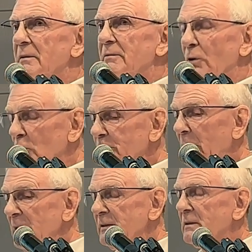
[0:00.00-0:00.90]
floor
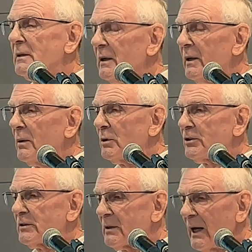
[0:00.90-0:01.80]
space,
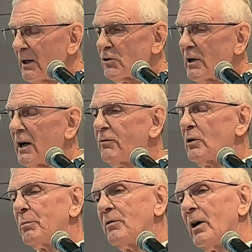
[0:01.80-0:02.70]
which is large enough to
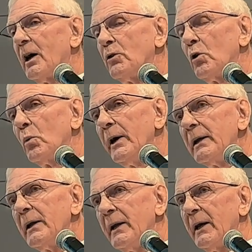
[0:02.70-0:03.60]
provide your
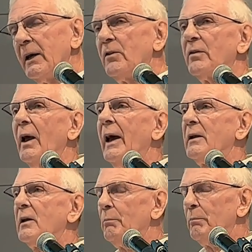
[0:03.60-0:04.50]
weekly needs
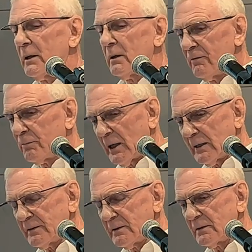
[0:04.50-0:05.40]
at competitive
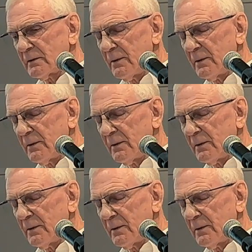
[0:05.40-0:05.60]
prices.